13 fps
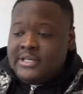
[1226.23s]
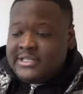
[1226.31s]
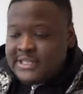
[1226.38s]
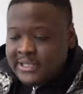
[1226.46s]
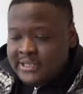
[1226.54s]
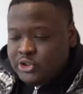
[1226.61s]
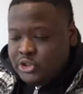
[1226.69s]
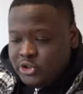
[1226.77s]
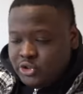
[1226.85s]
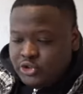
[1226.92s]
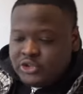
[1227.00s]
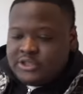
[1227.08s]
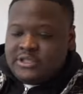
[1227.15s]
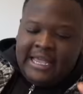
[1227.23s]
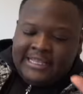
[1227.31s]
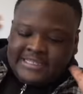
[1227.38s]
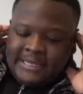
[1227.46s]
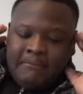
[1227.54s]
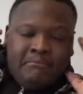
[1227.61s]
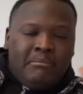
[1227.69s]
it's like literally
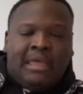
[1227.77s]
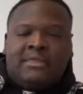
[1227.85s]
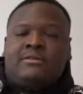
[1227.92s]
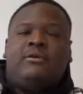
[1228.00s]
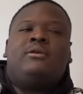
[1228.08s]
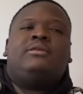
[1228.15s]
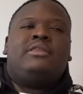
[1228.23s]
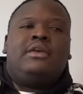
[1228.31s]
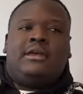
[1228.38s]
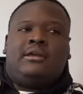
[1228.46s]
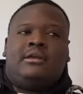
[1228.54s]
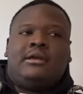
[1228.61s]
it's a mental thing.